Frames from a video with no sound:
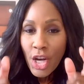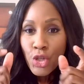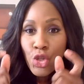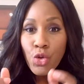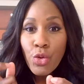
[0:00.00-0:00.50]

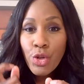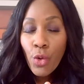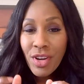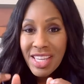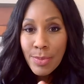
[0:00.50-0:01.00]
to your
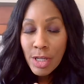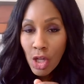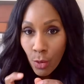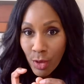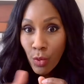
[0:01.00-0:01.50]

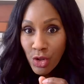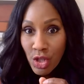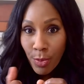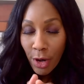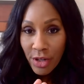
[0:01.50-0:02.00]
hemoglobin, which is a
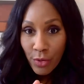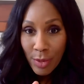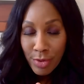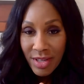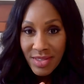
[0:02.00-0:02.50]
part of red
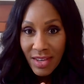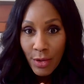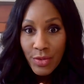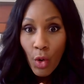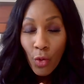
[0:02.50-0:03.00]
blood
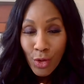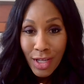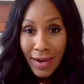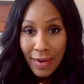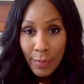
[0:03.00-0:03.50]
cells, over
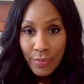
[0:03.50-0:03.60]
time.